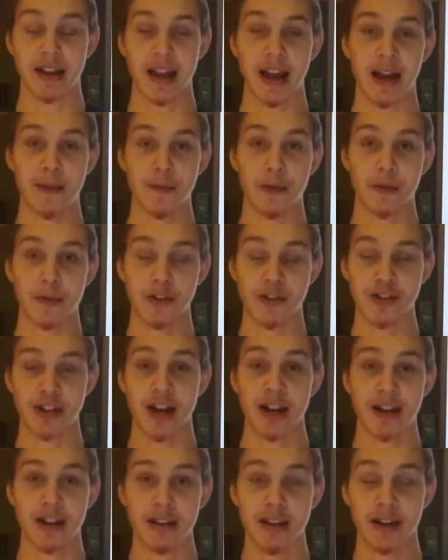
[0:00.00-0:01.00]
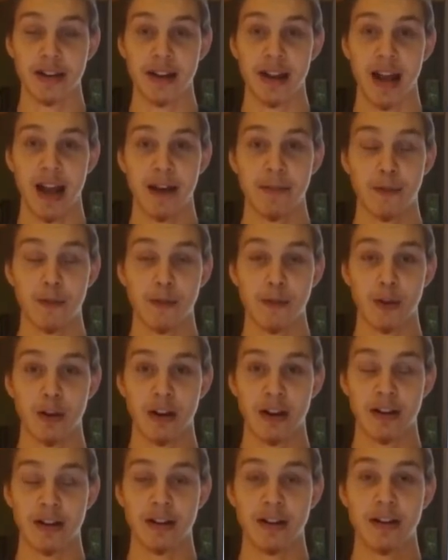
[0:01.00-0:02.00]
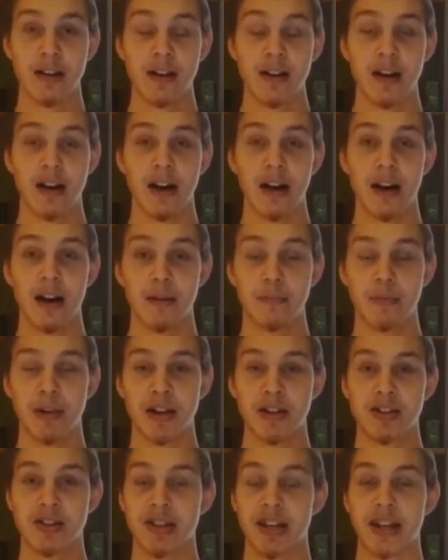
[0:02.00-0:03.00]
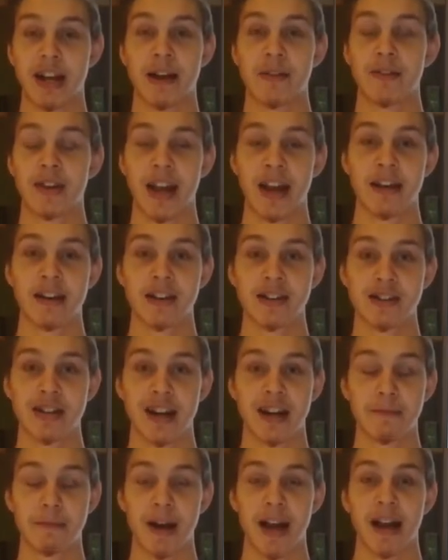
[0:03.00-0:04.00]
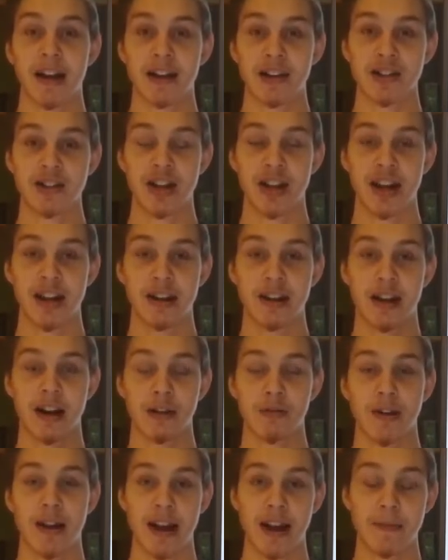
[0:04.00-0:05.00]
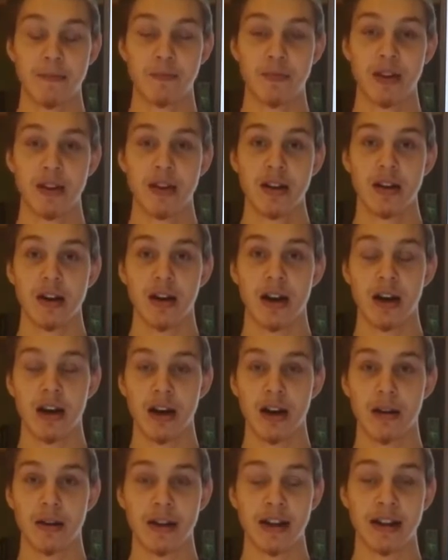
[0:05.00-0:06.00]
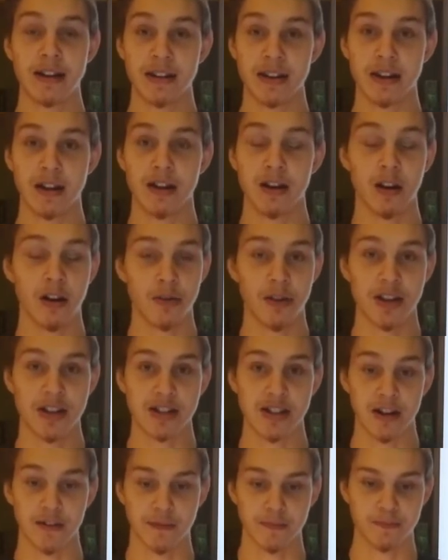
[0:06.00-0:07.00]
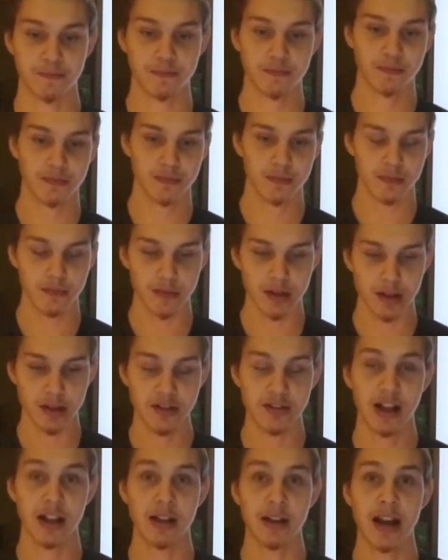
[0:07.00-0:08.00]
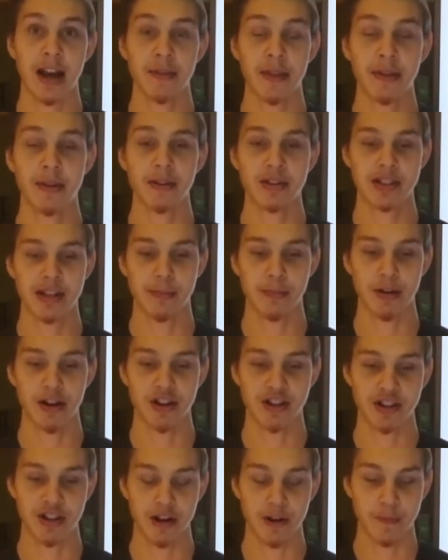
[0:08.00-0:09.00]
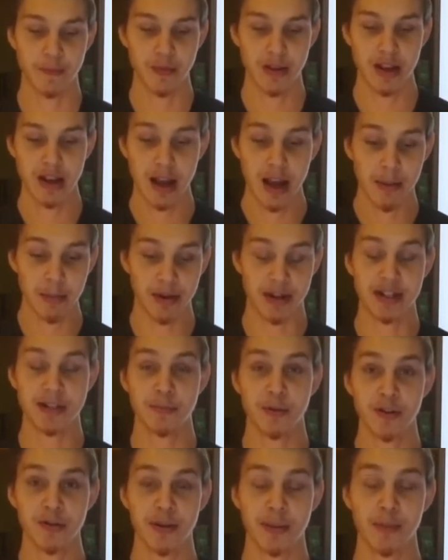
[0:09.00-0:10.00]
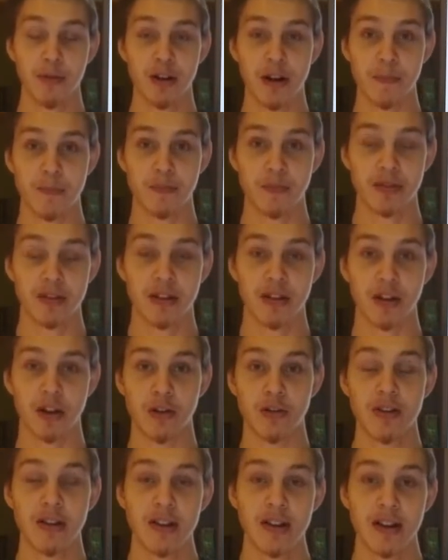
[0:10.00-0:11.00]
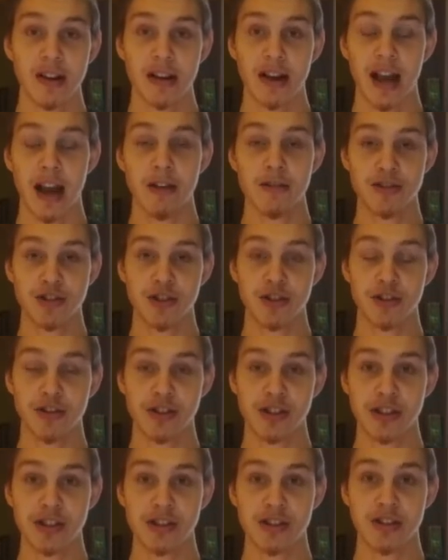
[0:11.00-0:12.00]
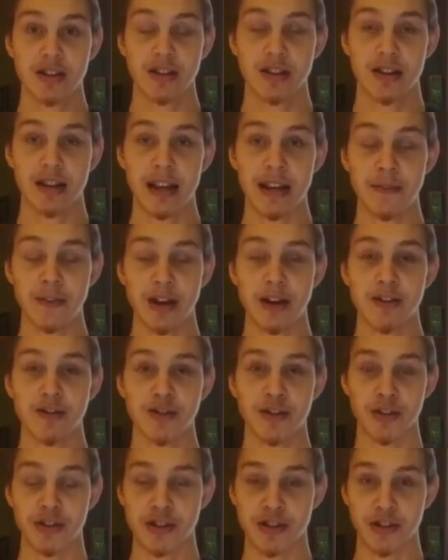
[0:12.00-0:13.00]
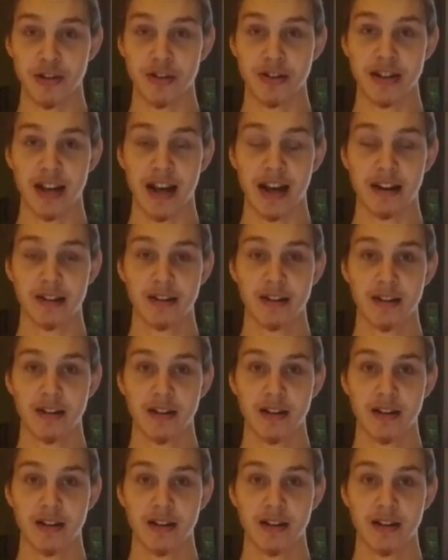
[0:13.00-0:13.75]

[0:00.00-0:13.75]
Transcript: they have over in China, like they have over in uh, places like Afghanistan, Pakistan, Iran, uh, India, all that stuff. You had that, that separation there. But this proves my point. You know, house churches, even house churches are attacked.